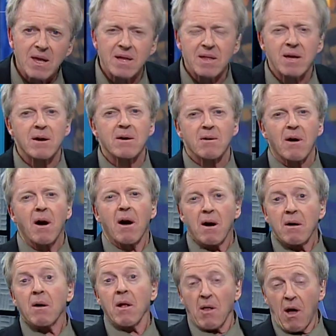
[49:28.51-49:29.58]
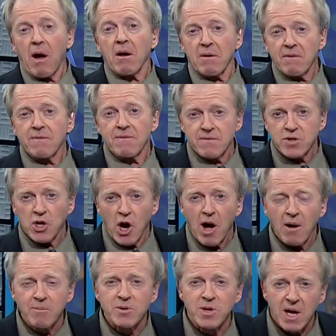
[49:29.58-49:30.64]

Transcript: and there are a lot of jobs,